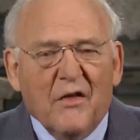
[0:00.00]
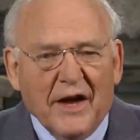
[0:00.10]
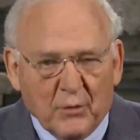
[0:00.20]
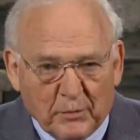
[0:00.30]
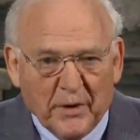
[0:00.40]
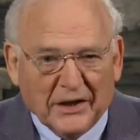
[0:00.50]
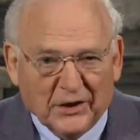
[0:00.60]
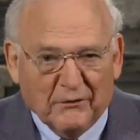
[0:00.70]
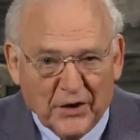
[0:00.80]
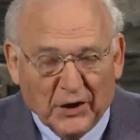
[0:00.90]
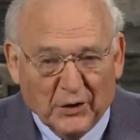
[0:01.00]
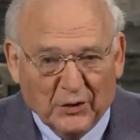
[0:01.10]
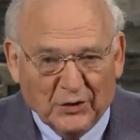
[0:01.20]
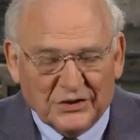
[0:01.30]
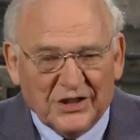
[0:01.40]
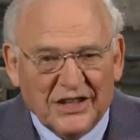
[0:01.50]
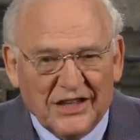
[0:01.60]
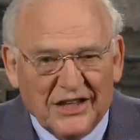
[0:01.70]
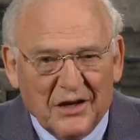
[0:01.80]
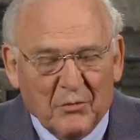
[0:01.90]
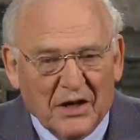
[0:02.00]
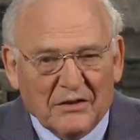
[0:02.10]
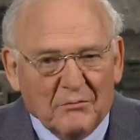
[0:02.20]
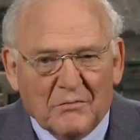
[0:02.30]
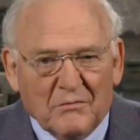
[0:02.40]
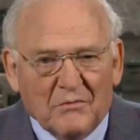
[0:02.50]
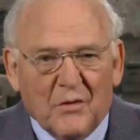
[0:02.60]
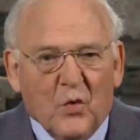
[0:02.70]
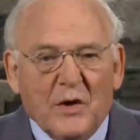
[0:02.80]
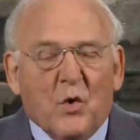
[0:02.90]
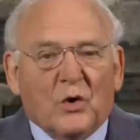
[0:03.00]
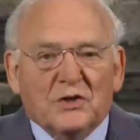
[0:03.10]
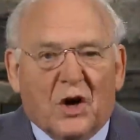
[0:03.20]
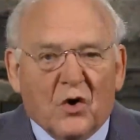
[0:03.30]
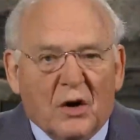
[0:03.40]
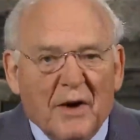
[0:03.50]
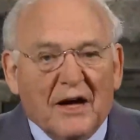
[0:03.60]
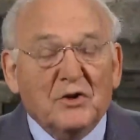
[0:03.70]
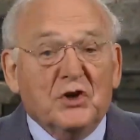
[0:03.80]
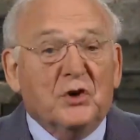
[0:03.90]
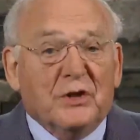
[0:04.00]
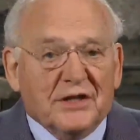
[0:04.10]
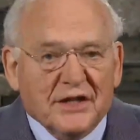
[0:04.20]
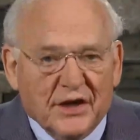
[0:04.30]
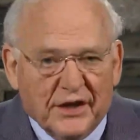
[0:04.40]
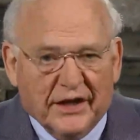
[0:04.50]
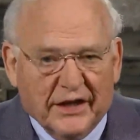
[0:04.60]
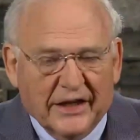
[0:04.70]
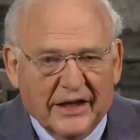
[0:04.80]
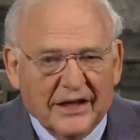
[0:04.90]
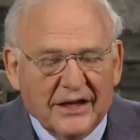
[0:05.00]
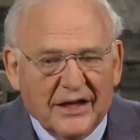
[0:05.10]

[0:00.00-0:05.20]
they would be confused. But we want to talk about unity today.